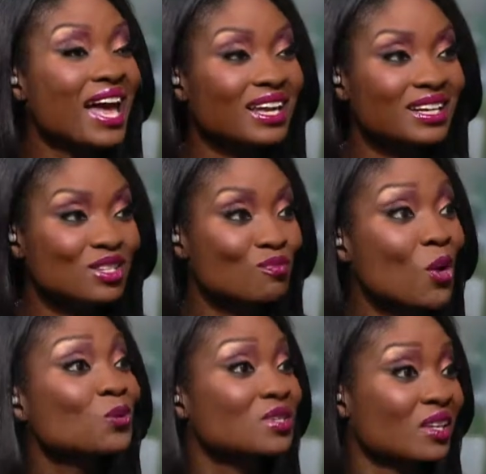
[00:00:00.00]
at his
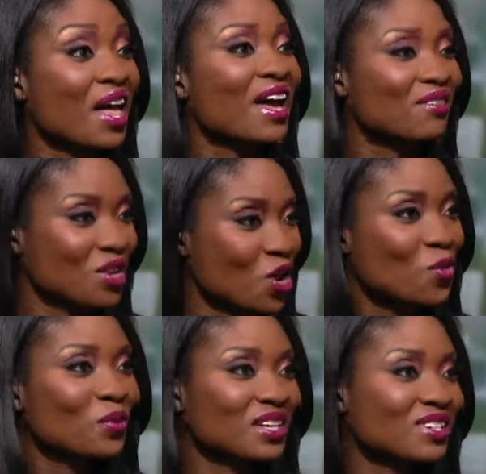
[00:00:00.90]
most alive
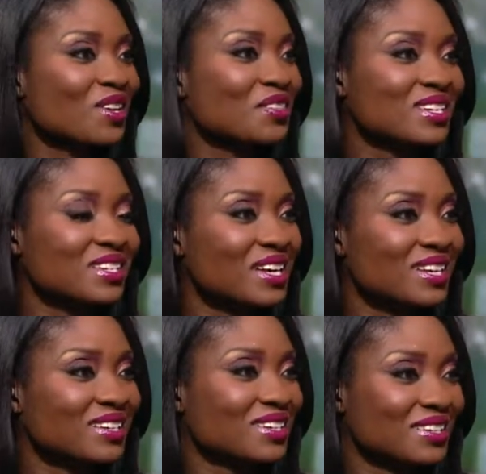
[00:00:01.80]
when he's on the
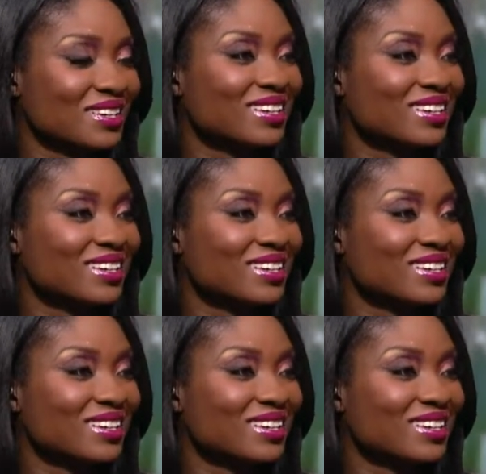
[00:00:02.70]
stage. Mm